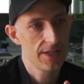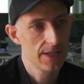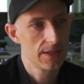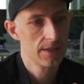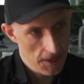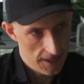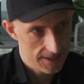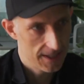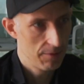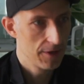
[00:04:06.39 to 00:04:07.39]
year. That's
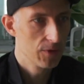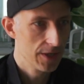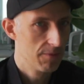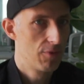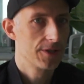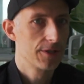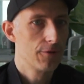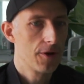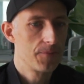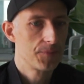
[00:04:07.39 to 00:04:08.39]
something we need a process for.